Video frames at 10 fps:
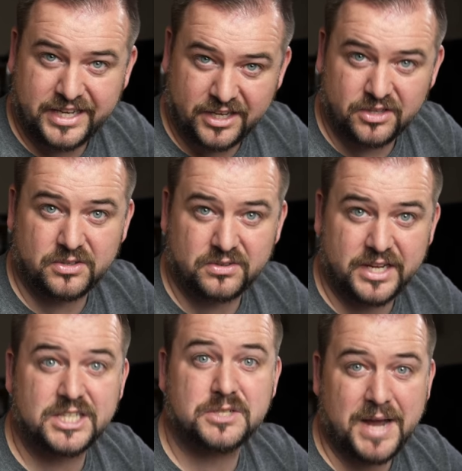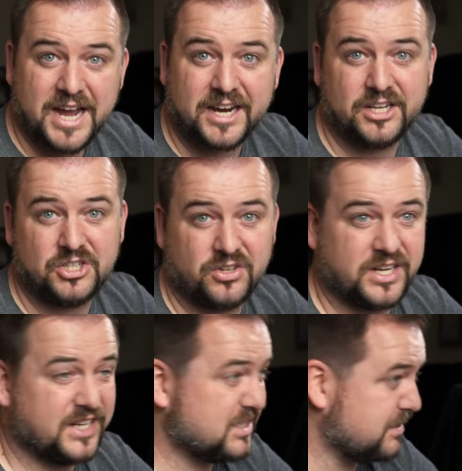killer lens package
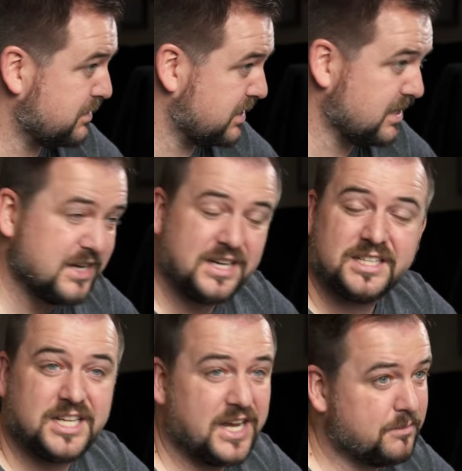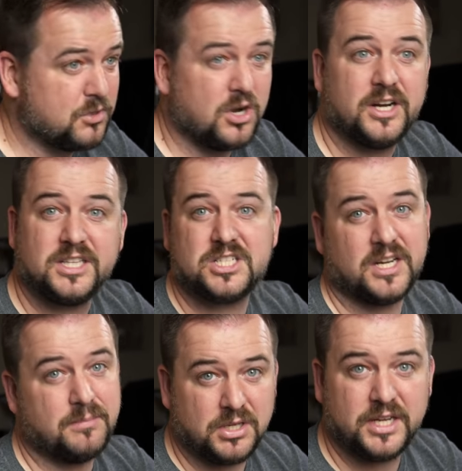looking at some of the Tamron and
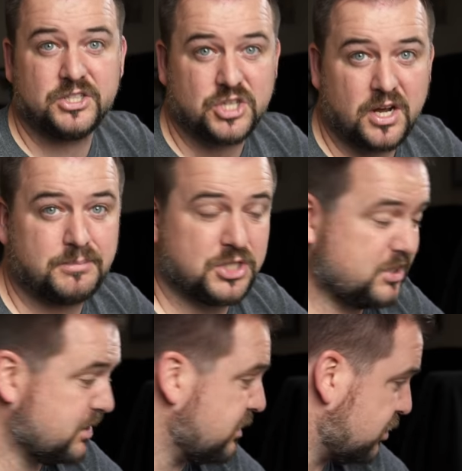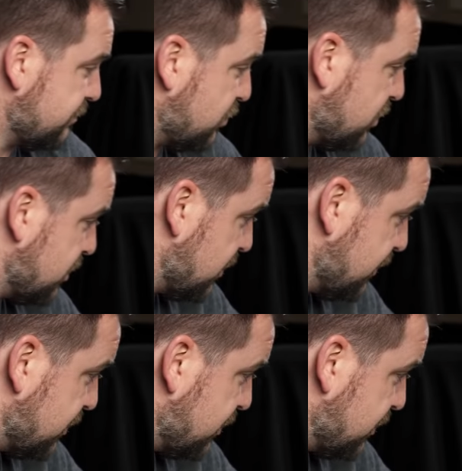Sigma lens options that are supported on